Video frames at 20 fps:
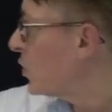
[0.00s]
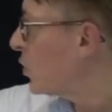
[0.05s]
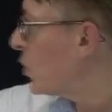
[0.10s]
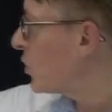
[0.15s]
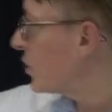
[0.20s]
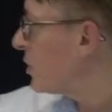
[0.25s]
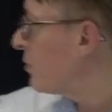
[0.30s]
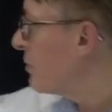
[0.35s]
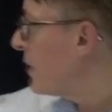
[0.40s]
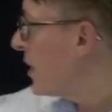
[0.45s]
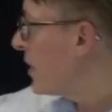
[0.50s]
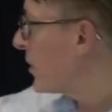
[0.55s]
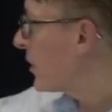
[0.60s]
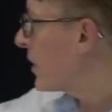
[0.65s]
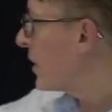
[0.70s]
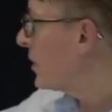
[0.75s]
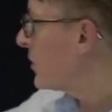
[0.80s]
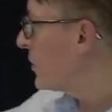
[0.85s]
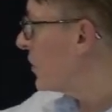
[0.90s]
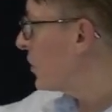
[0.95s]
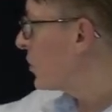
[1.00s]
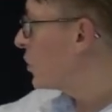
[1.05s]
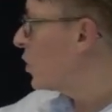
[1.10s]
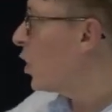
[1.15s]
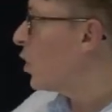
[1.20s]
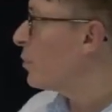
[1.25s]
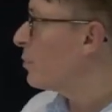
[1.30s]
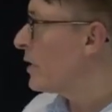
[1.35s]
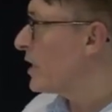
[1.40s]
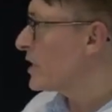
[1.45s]
and North America, they're
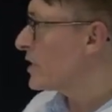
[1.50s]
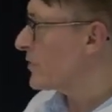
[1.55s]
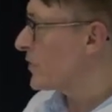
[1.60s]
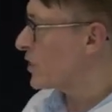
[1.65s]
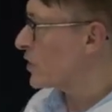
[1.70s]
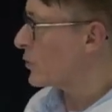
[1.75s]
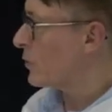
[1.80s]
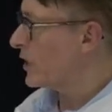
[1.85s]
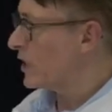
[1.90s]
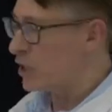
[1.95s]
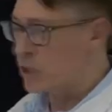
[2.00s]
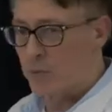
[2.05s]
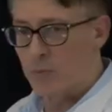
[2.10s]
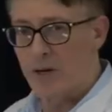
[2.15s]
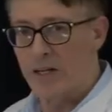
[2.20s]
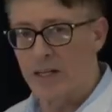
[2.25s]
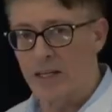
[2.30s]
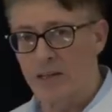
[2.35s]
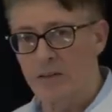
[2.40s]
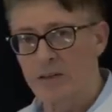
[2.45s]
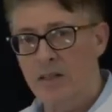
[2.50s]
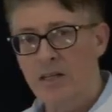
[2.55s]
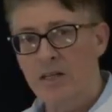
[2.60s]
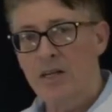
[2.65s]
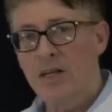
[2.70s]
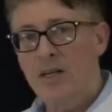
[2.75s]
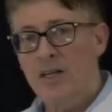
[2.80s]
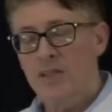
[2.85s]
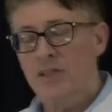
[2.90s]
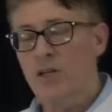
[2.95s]
gold mines for 2020.
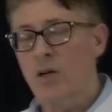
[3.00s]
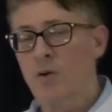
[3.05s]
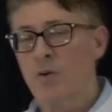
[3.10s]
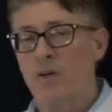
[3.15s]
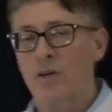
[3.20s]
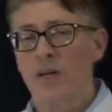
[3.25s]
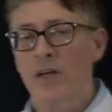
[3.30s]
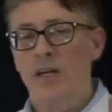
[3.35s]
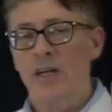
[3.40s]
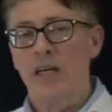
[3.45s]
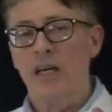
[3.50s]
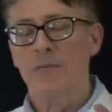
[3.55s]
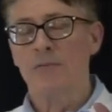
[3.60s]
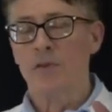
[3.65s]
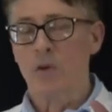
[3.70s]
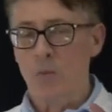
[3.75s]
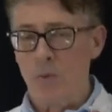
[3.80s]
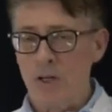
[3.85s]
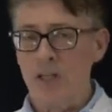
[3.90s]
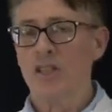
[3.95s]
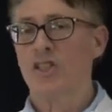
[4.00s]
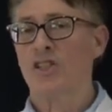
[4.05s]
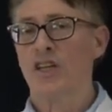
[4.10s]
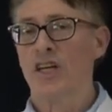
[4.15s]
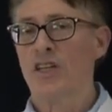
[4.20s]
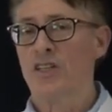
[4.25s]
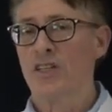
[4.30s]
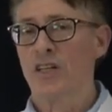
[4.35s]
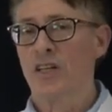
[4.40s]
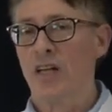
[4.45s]
So if you want to
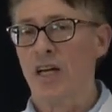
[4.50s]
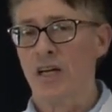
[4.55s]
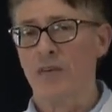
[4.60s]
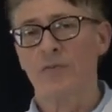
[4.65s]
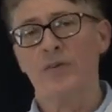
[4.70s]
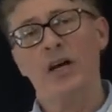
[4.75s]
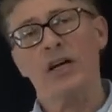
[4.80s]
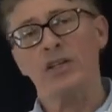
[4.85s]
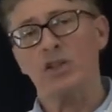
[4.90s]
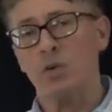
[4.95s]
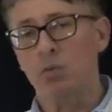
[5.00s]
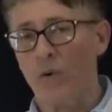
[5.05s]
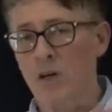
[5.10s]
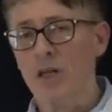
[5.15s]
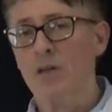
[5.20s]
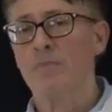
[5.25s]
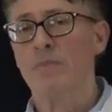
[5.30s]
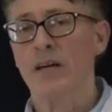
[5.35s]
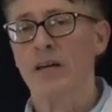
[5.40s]
change your life and you want to